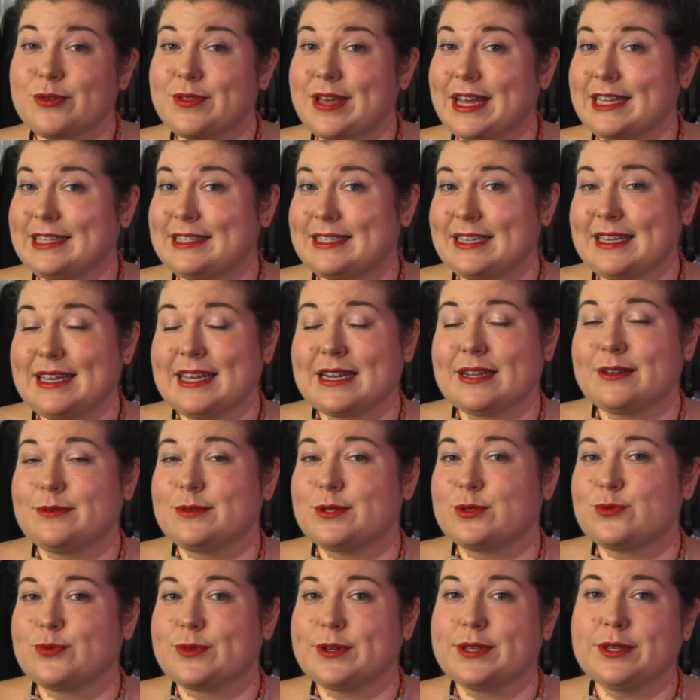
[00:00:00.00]
that's it. It
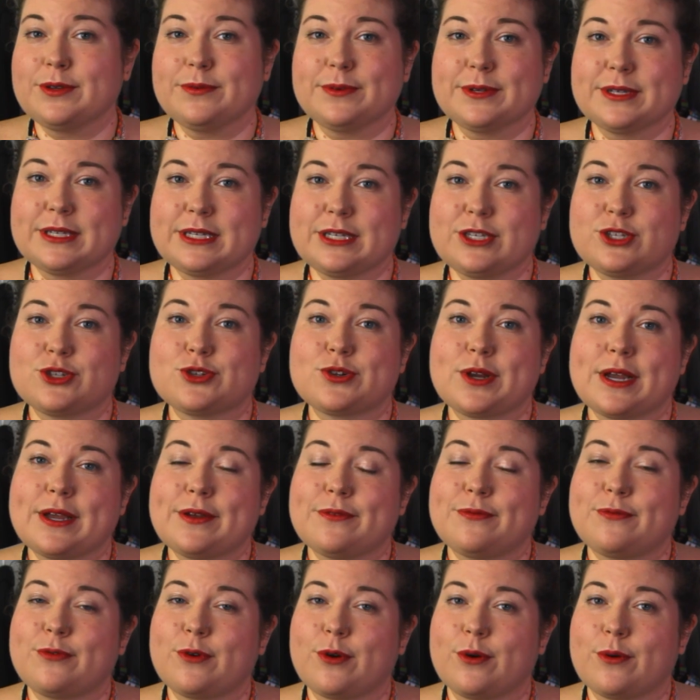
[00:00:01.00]
was really, really
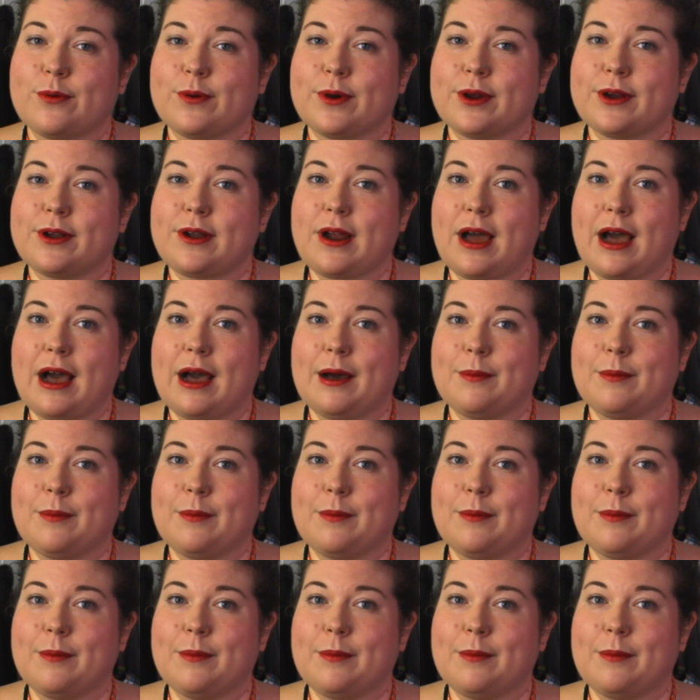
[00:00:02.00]
straightforward.